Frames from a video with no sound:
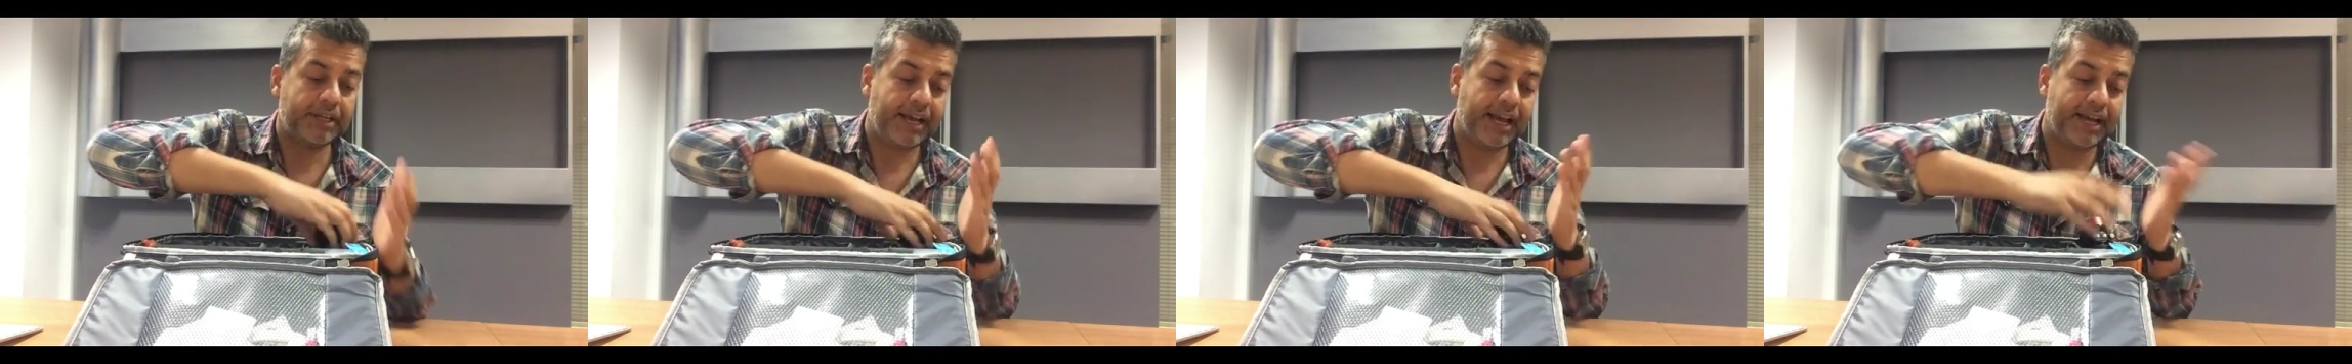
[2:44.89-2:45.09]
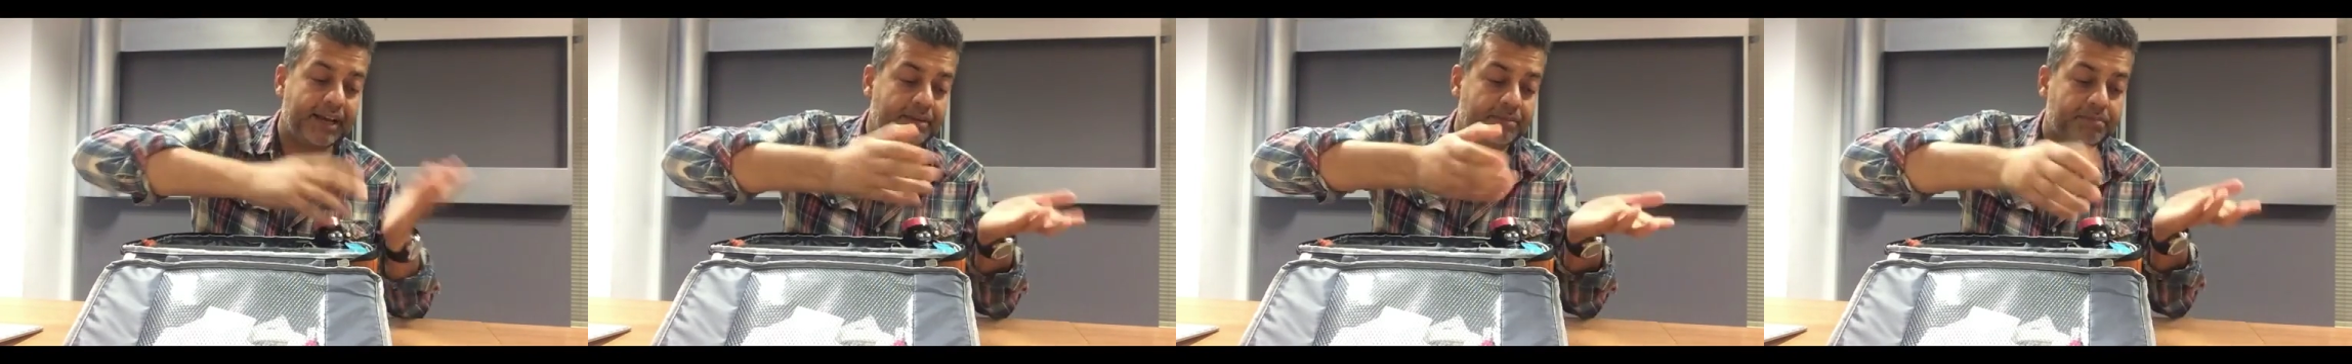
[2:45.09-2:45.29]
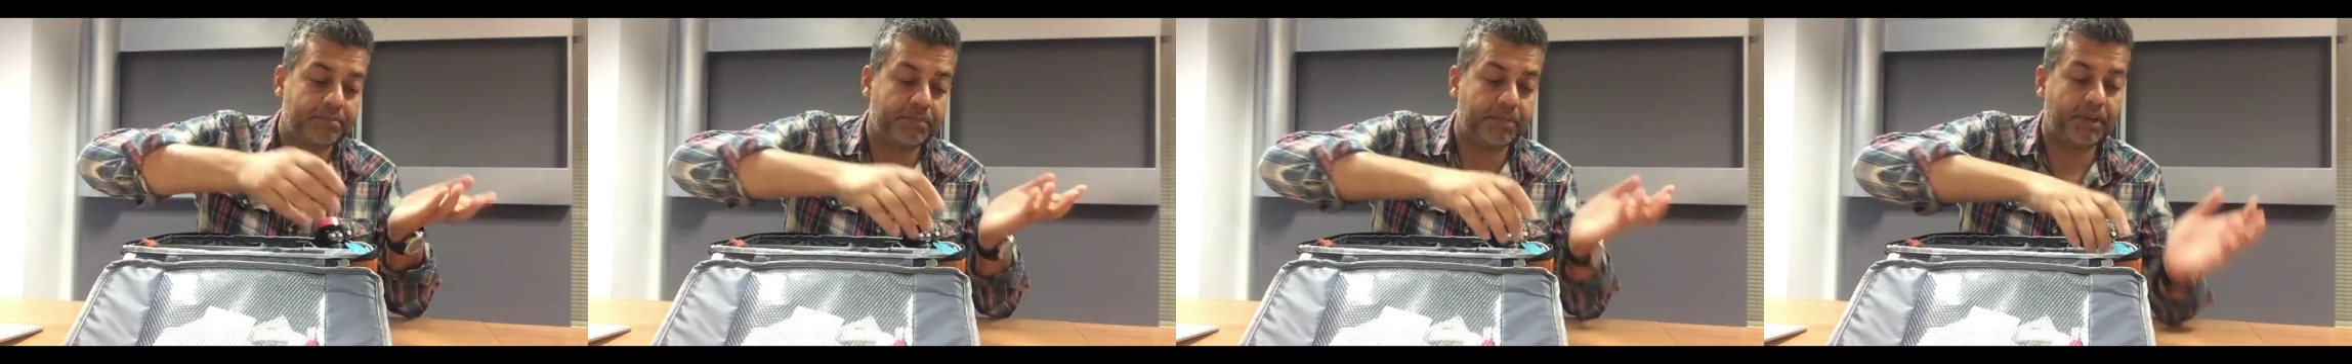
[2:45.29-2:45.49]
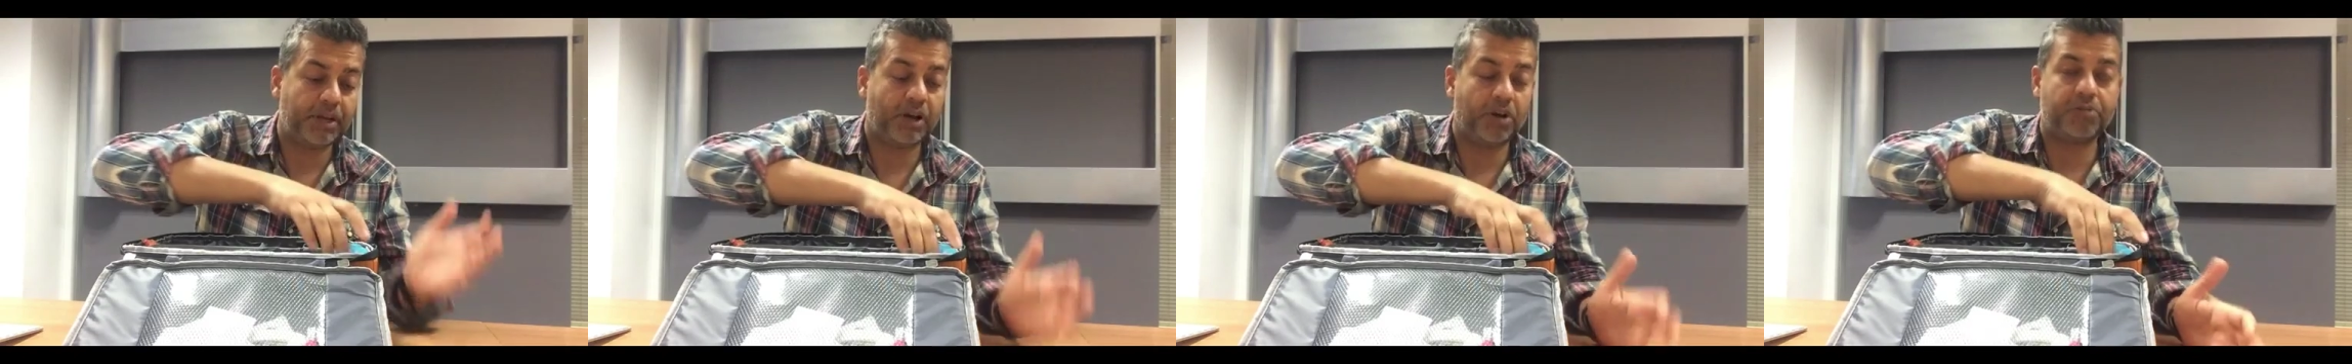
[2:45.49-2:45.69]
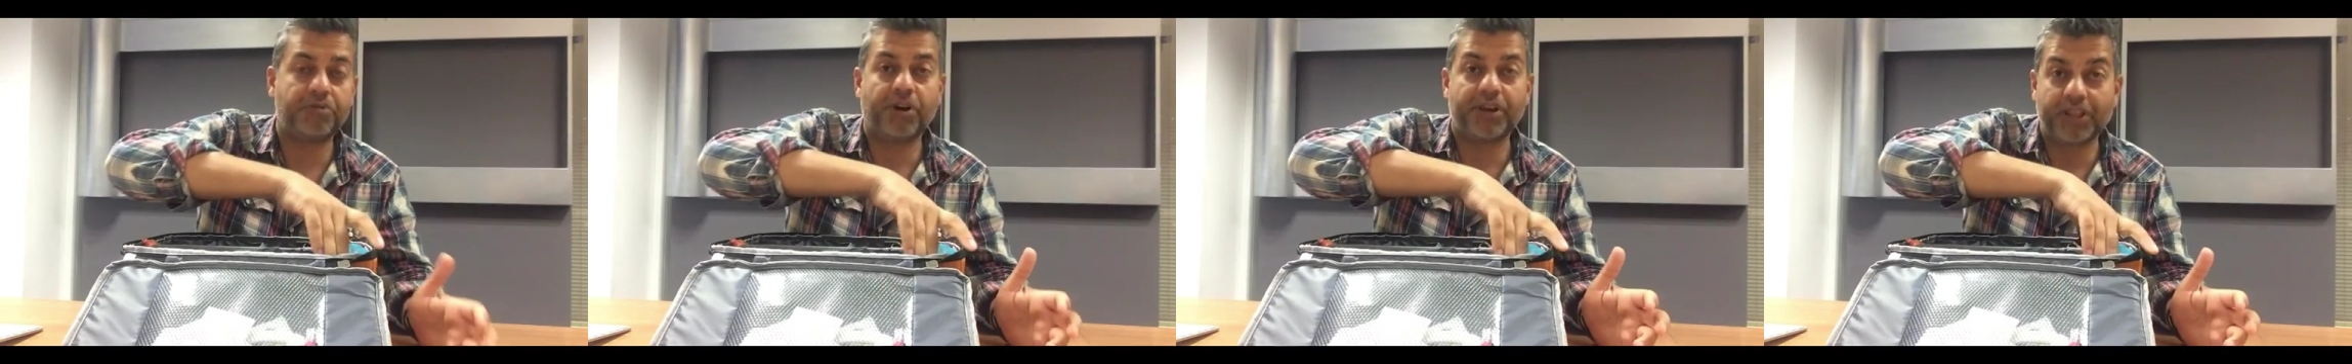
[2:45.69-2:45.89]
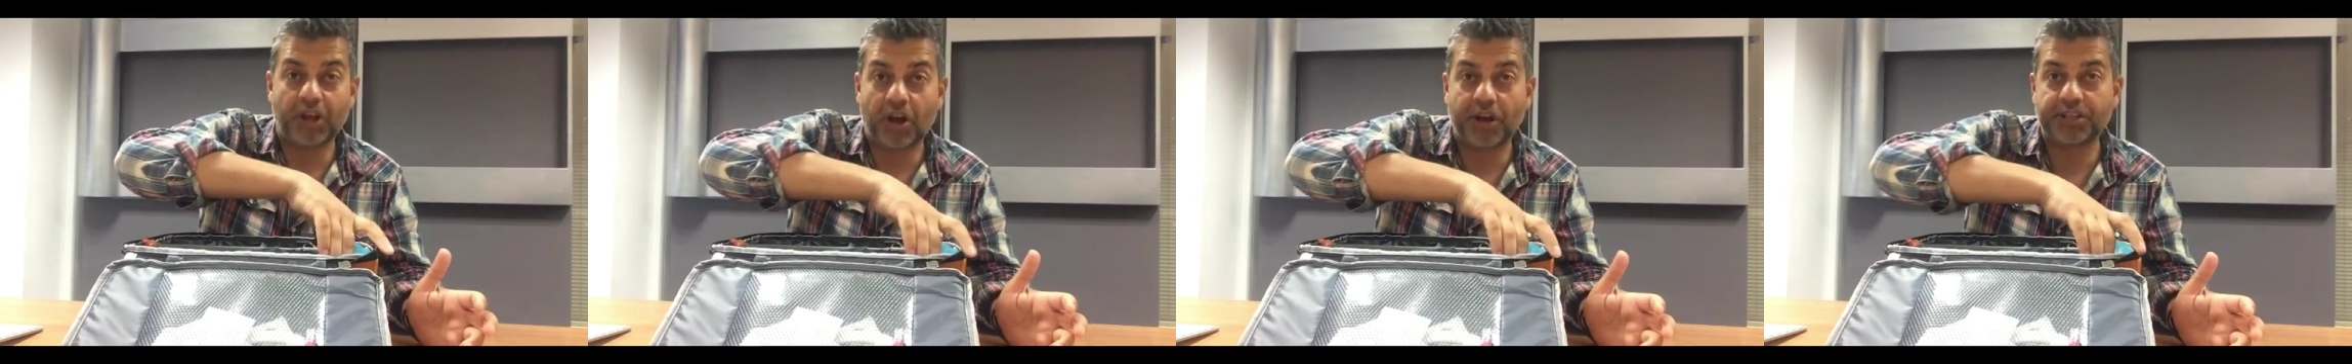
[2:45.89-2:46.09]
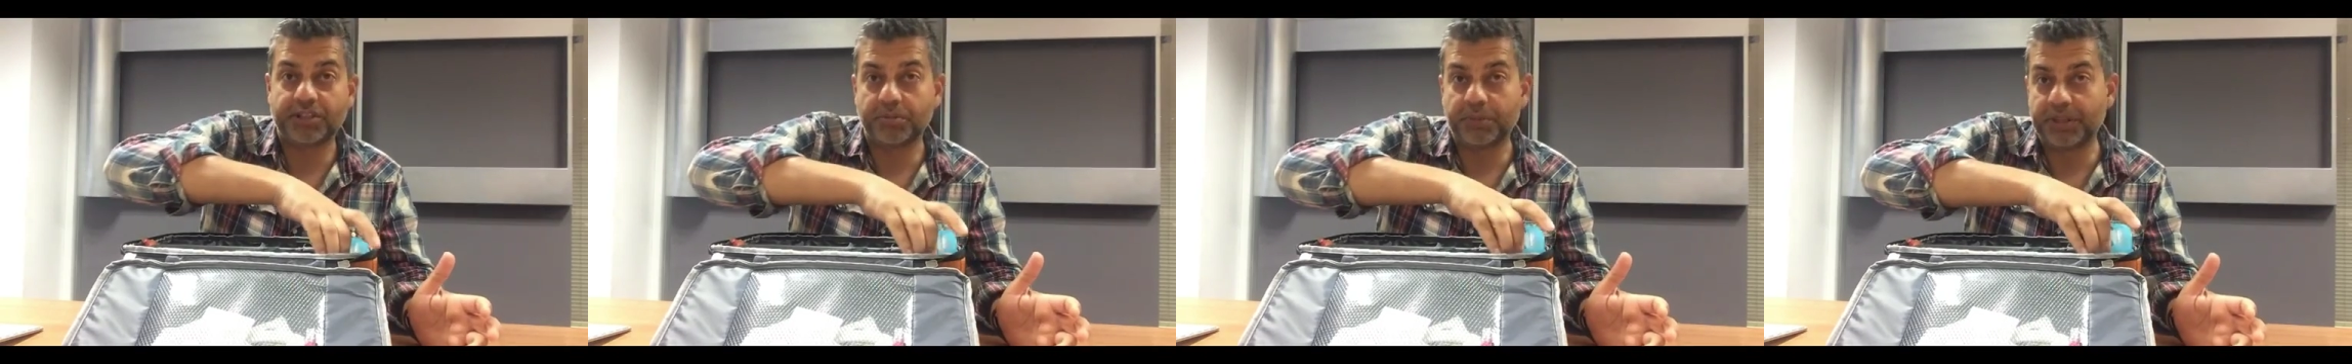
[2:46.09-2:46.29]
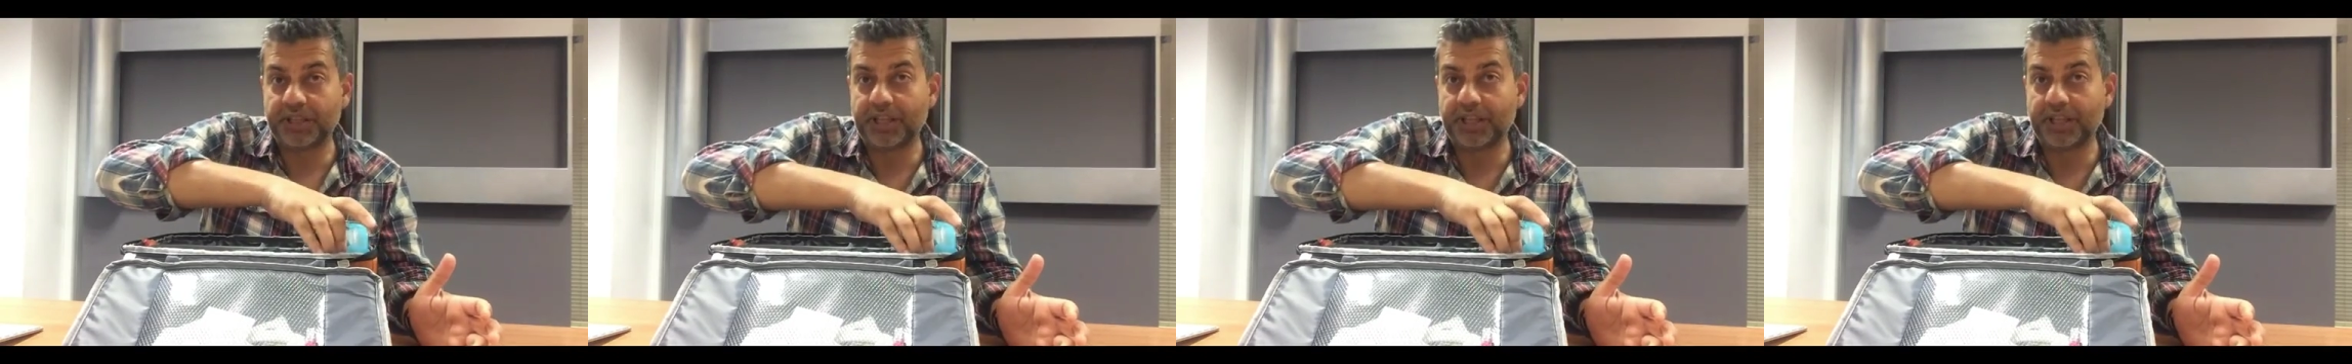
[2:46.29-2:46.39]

I'll find the item with